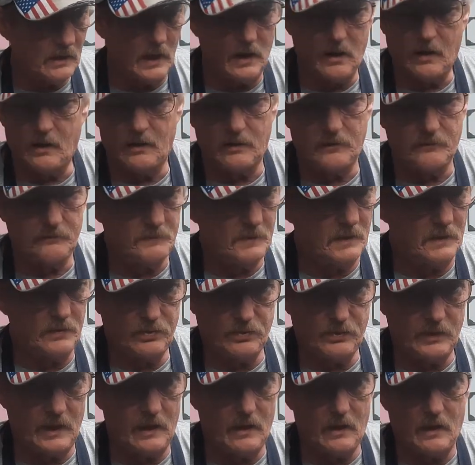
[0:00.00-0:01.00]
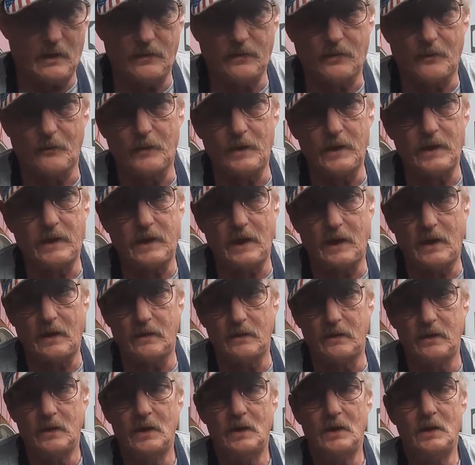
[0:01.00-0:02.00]
or the
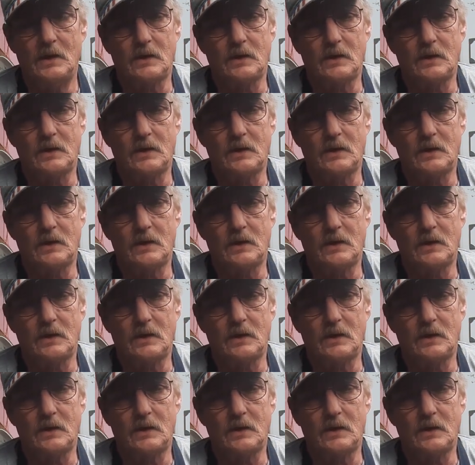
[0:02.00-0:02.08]
weekend,